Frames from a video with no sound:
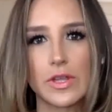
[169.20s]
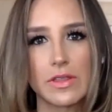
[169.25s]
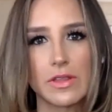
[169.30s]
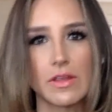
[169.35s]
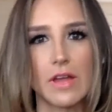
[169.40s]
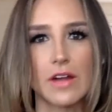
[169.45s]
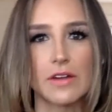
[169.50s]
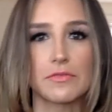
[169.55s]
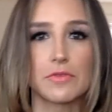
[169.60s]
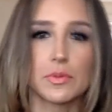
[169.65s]

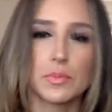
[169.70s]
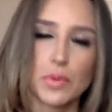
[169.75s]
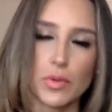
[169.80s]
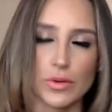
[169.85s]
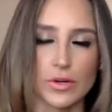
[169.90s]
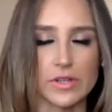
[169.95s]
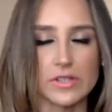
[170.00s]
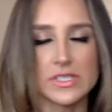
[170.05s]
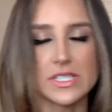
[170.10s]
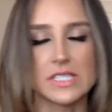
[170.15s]
with a lot of
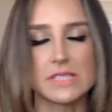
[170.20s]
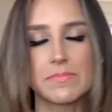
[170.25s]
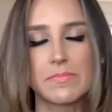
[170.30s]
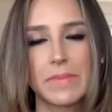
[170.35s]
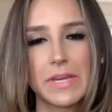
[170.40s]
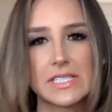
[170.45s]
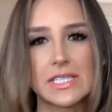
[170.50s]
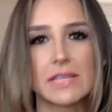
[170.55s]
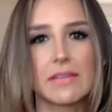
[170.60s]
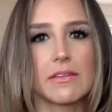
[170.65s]
reporters.
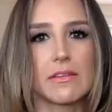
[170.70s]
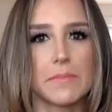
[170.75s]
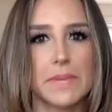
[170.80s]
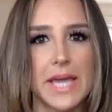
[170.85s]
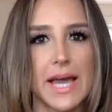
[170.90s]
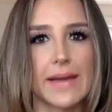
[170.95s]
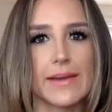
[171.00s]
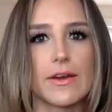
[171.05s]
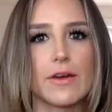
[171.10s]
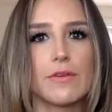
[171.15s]
He's basically
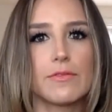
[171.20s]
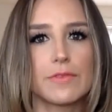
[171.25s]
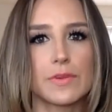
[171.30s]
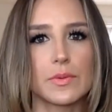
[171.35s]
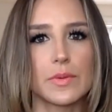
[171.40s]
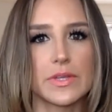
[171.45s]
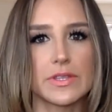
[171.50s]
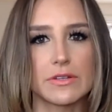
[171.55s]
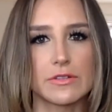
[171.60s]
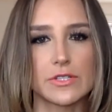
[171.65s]
the P I O
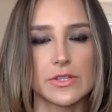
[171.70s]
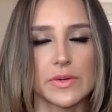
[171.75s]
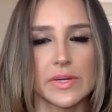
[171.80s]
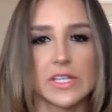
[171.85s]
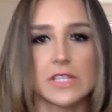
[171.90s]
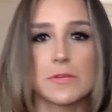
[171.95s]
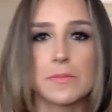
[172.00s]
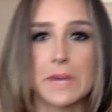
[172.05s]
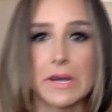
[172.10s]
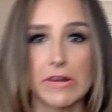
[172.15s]
for what they're
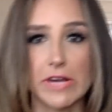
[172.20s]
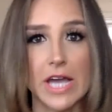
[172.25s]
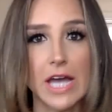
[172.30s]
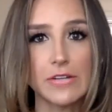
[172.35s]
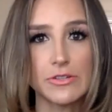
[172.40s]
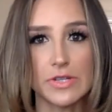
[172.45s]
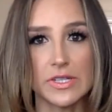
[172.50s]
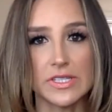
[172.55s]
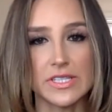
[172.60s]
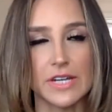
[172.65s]
doing at the
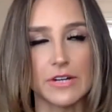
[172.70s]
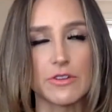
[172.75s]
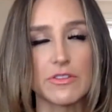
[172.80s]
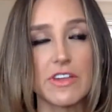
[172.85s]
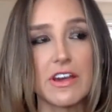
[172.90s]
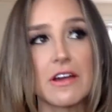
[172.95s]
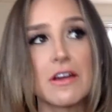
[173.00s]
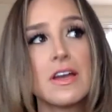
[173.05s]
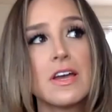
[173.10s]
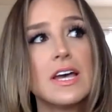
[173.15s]
bariatric
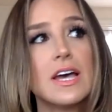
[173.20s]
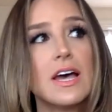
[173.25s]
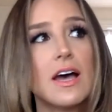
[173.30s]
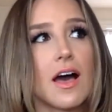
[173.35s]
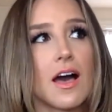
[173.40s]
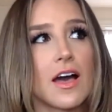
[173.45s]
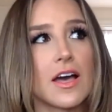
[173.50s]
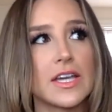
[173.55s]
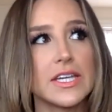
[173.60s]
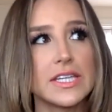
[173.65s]
center there.
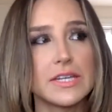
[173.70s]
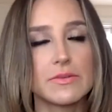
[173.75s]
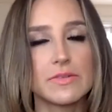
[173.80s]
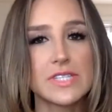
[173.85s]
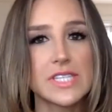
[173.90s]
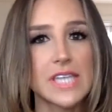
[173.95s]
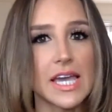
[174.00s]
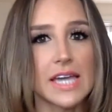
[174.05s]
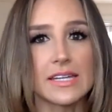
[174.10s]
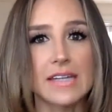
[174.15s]
Uh,
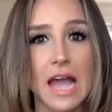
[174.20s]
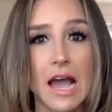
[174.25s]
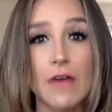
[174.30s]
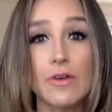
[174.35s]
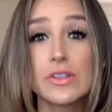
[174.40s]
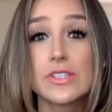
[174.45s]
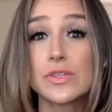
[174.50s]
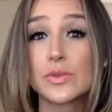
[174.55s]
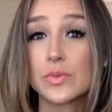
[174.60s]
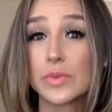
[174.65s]
he was saying
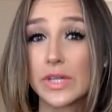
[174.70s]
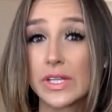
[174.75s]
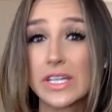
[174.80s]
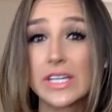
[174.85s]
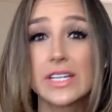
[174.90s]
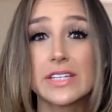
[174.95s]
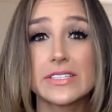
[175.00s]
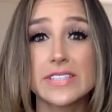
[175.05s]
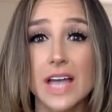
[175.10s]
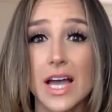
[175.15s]
now is a
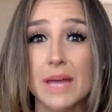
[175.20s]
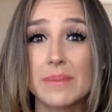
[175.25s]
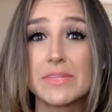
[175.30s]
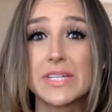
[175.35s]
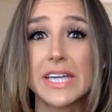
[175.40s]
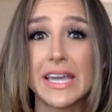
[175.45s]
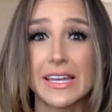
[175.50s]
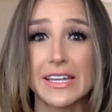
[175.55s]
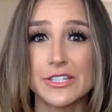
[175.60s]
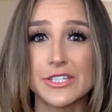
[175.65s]
really good
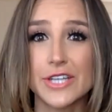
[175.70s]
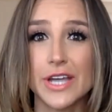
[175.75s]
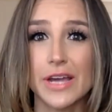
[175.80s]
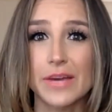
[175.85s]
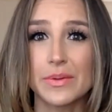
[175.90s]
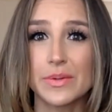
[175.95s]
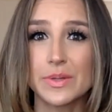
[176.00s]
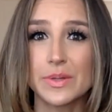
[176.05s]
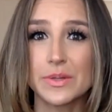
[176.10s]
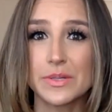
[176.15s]
time to get in
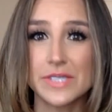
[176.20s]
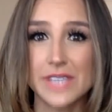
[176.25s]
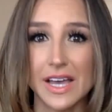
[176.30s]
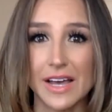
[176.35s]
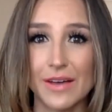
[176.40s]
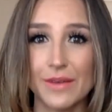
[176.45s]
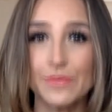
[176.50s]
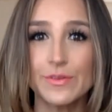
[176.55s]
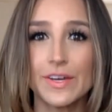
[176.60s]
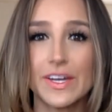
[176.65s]
check with
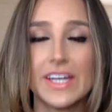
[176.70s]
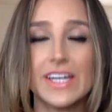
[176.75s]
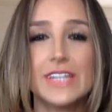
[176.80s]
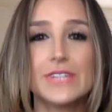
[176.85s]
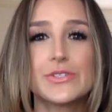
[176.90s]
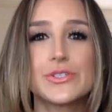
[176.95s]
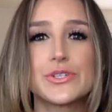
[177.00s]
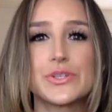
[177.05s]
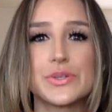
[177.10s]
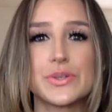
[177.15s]
yourself,
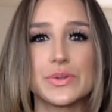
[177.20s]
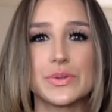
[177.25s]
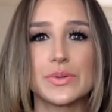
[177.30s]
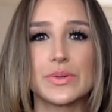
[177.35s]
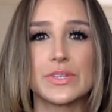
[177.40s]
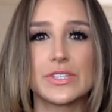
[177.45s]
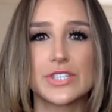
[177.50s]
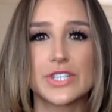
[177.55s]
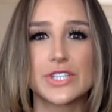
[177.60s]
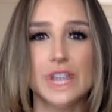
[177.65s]
to
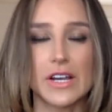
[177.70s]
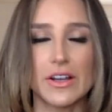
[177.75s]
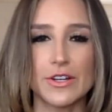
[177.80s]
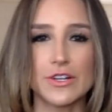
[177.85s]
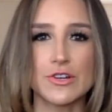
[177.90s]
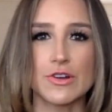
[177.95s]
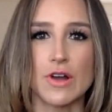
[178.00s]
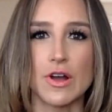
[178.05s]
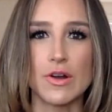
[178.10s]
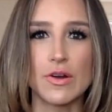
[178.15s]
check
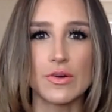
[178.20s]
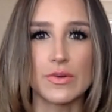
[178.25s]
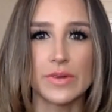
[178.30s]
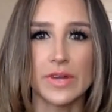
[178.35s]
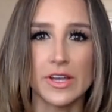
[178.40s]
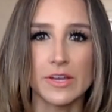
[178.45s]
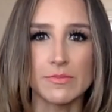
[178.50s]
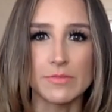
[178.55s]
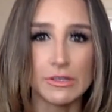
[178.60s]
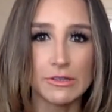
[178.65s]
on your
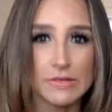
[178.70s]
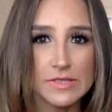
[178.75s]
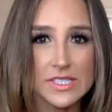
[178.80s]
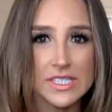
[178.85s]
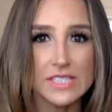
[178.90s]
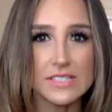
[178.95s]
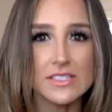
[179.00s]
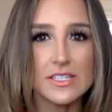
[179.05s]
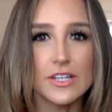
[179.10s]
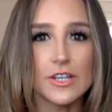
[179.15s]
own
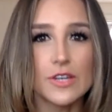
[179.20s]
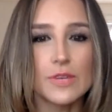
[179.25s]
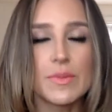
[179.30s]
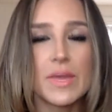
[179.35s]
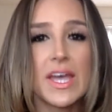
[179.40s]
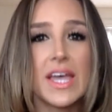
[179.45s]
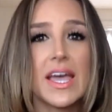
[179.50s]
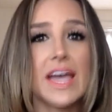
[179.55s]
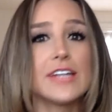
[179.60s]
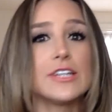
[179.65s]
immune
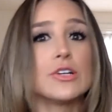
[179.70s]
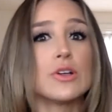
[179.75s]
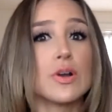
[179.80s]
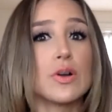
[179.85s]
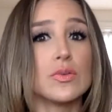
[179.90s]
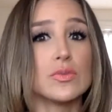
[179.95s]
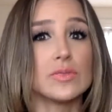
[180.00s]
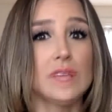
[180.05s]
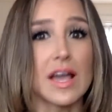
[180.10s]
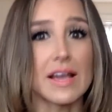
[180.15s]
system and
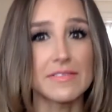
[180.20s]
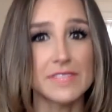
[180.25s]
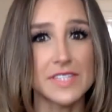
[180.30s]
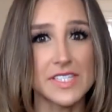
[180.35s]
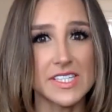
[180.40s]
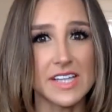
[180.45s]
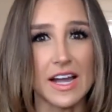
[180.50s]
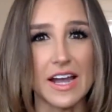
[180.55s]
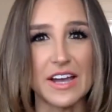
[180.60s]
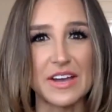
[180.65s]
your own
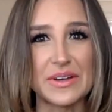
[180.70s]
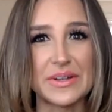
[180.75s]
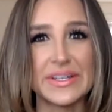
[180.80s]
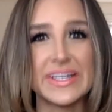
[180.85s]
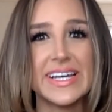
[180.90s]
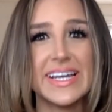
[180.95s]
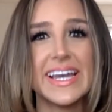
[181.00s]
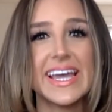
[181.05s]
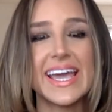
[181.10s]
lifestyle.